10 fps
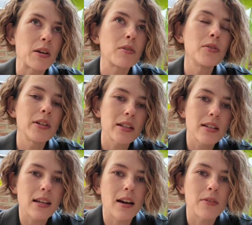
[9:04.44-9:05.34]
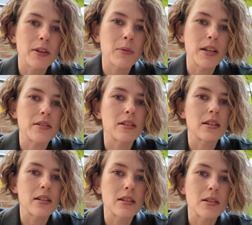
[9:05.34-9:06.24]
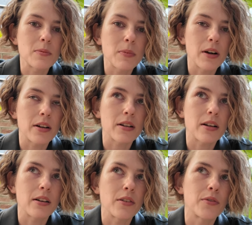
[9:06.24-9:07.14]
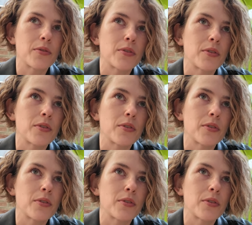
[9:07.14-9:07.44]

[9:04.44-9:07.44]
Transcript: including this cafe because it is part of